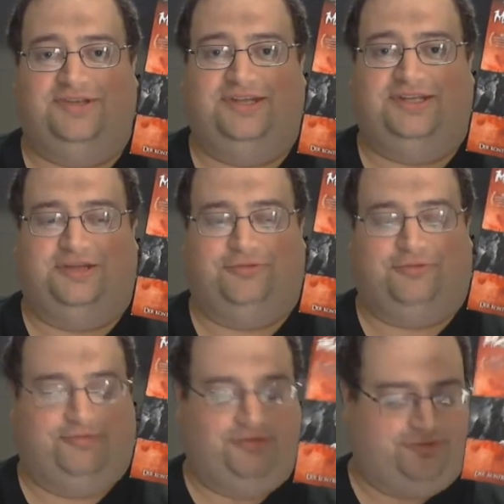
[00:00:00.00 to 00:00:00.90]
did a
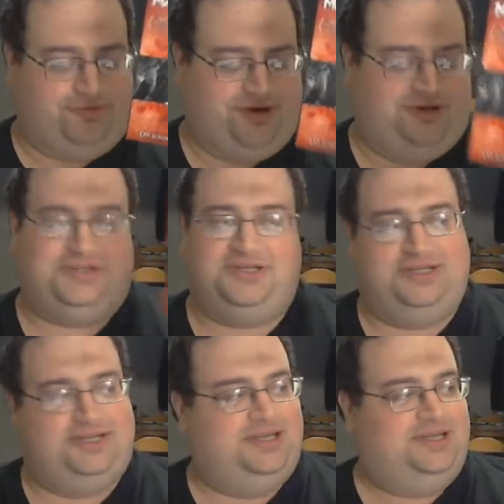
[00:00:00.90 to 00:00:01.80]
review for it.
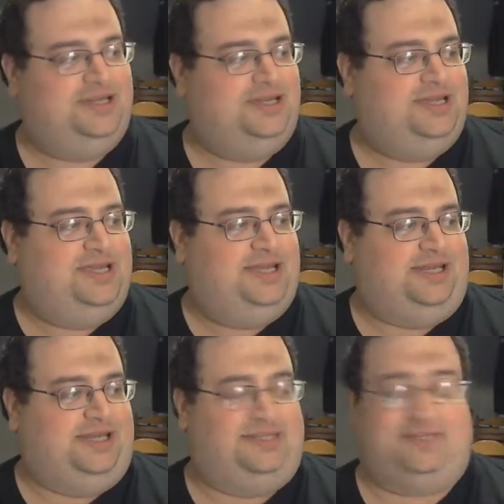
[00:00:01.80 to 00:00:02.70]

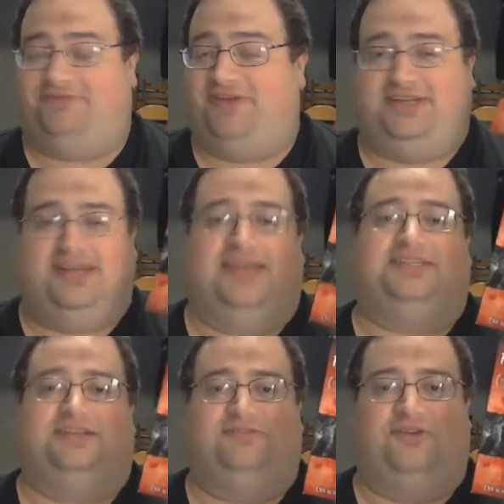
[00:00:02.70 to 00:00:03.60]
It's a
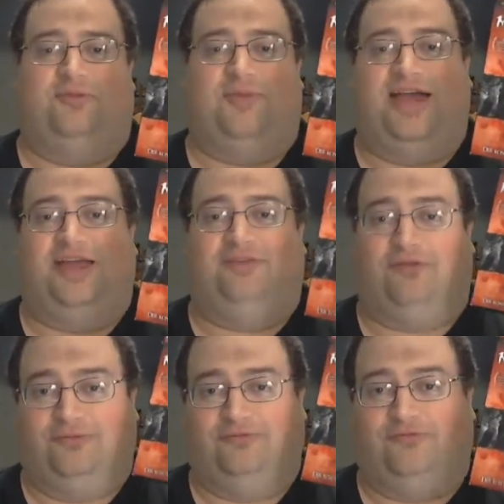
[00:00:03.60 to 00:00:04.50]
fantastic film.
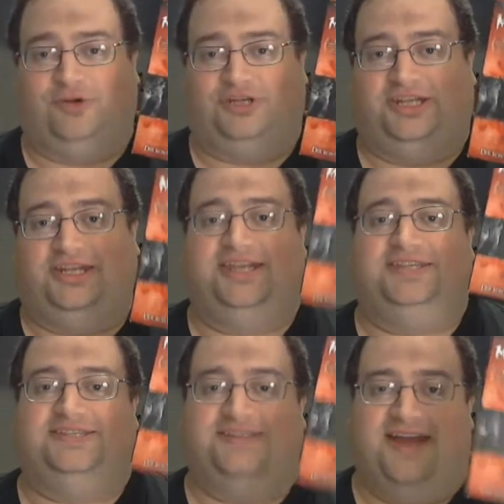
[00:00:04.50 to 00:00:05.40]
Unfortunately, it
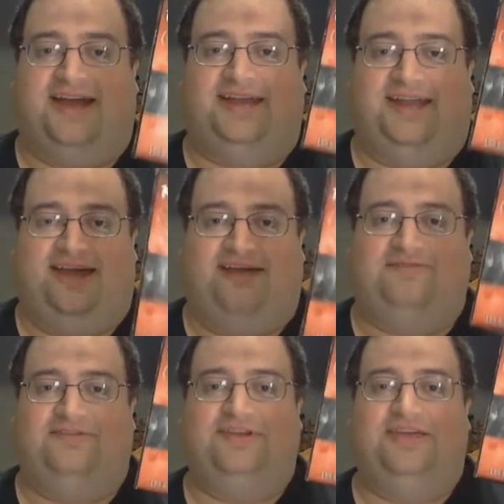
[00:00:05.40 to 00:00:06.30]
does not have
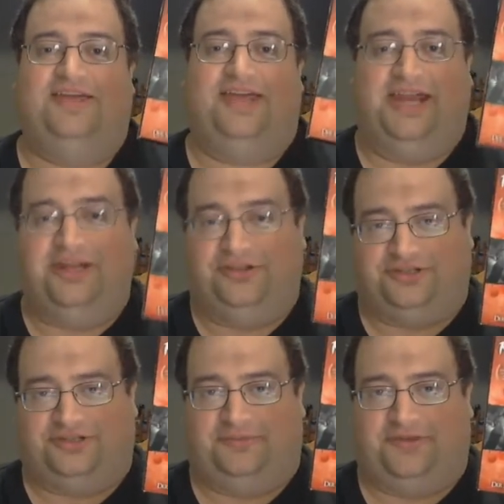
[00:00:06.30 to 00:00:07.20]
English
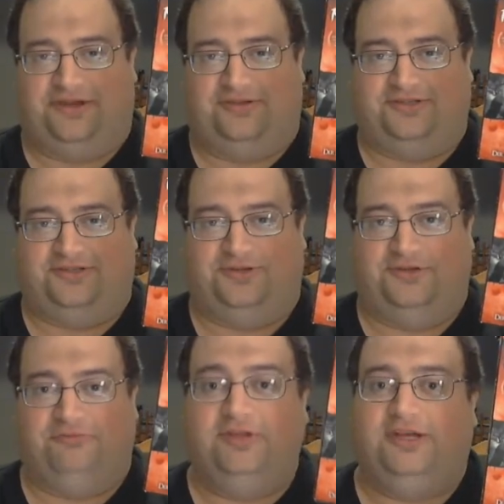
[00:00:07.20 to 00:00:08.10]
subtitles, so you
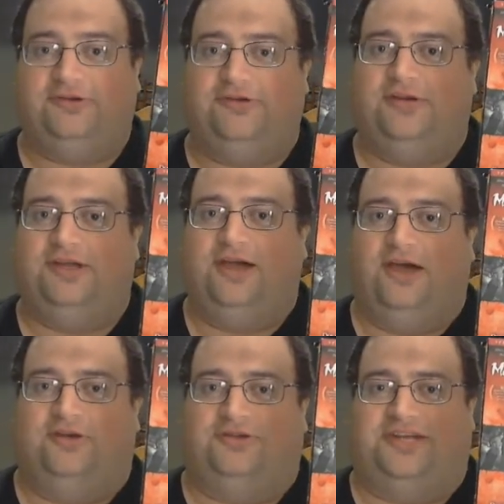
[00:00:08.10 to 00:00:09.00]
really couldn't
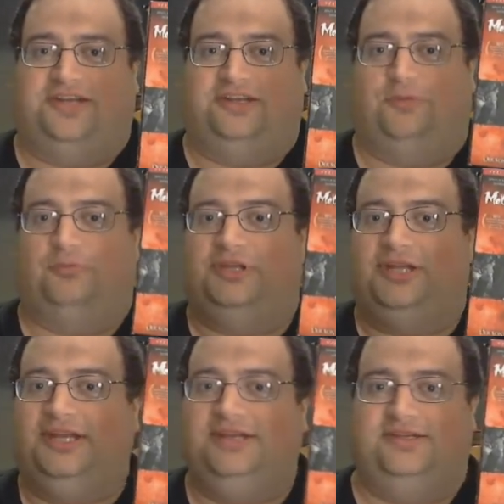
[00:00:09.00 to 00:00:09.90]
understand the
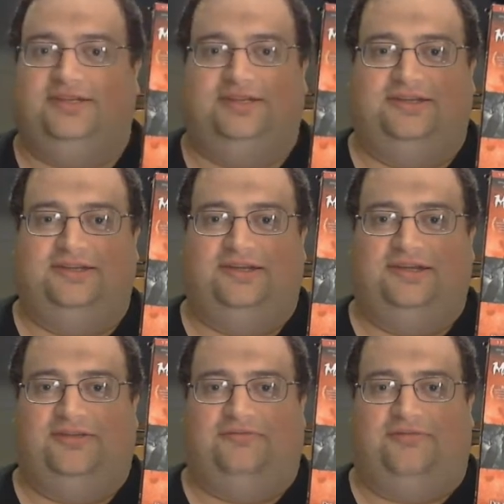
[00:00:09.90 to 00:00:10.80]
complete
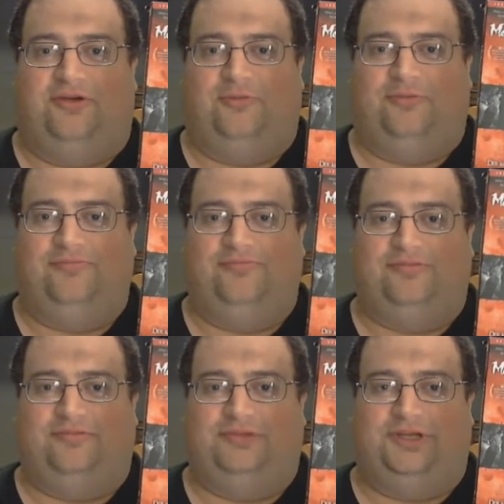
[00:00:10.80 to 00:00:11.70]
film,
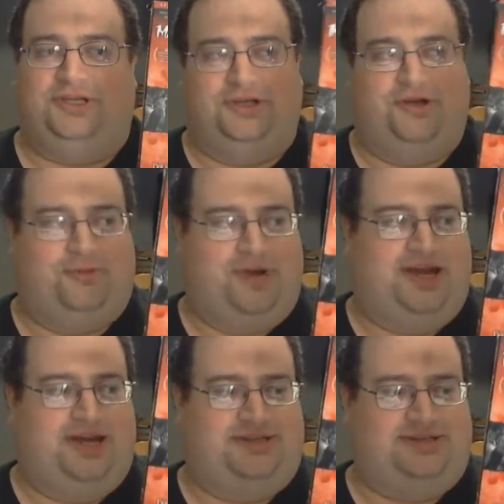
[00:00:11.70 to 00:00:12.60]

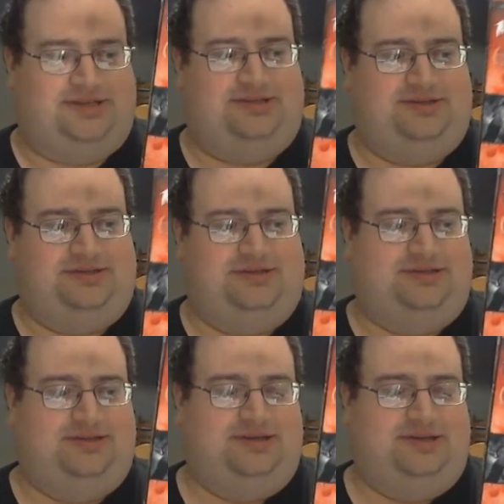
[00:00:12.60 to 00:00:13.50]
and it's
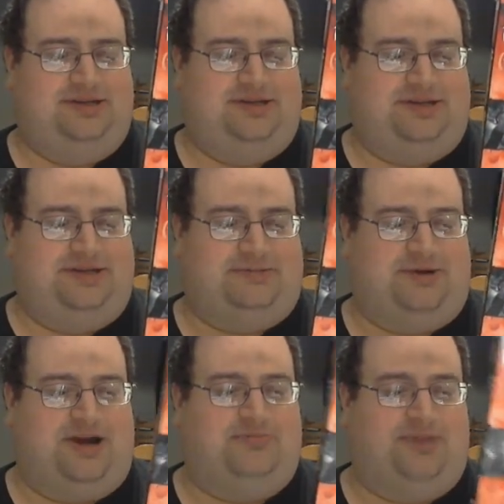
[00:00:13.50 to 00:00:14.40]

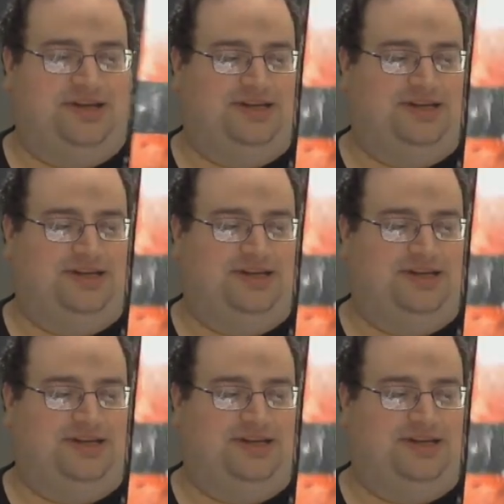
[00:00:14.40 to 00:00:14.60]
fine, but